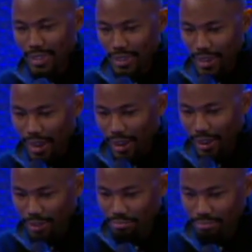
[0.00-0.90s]
Then
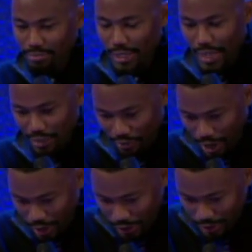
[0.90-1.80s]
I got
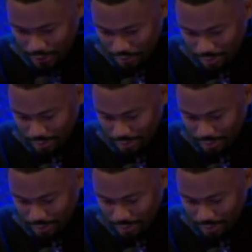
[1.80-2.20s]
fired.